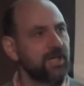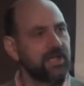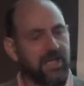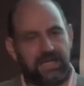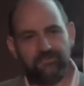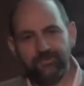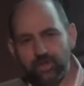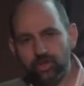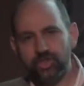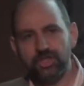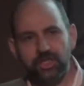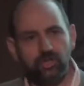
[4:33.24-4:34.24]
And again, if you
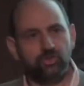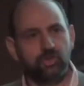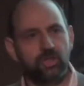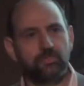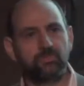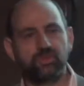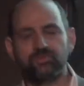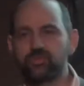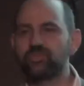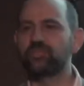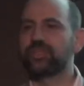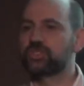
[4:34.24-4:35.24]
look at it in terms of a
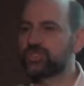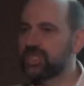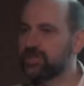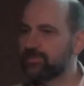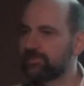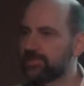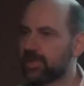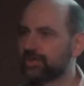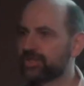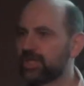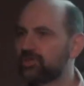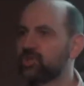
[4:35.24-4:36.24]
civil engineering
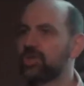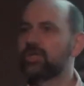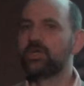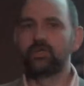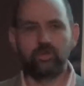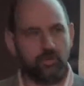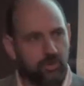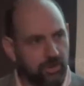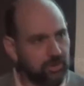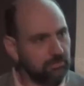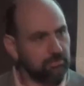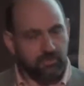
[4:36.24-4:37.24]
project, you
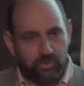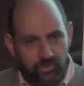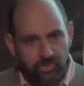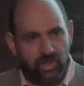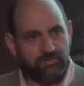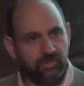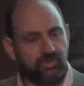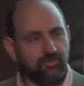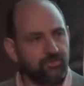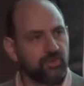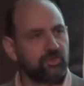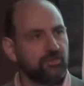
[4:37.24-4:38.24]
can see this
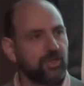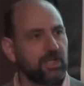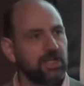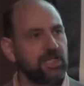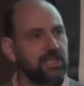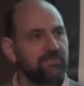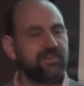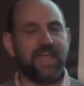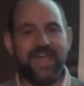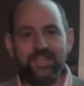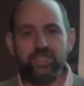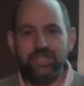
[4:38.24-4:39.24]
difference very clearly.
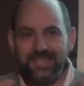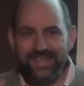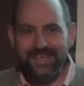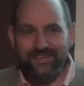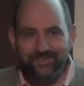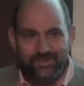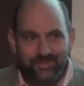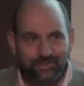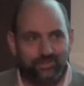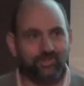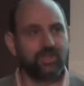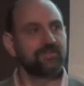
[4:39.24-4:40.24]
The
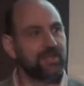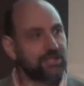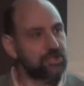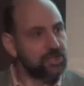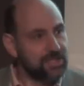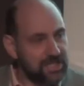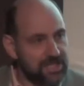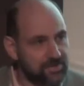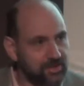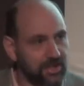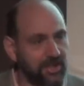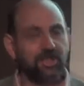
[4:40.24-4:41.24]

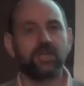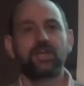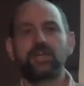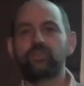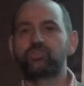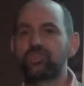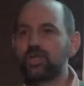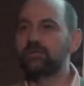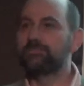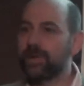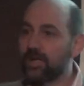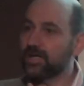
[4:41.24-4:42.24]
engineering is
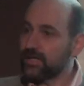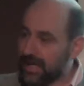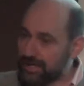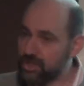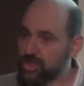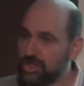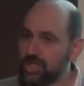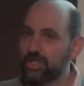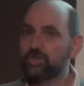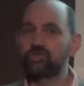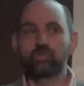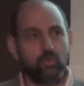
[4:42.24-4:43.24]
done by
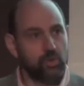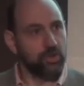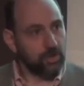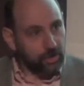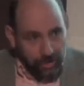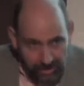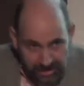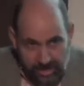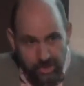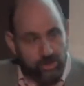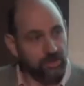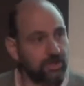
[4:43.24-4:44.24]
engineers who work
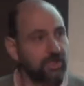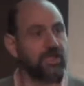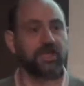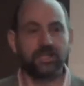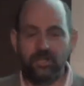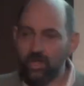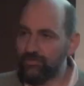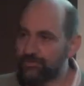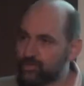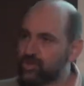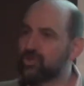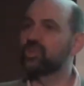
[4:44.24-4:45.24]
initially in the
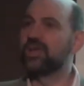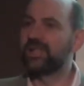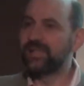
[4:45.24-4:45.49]
offices,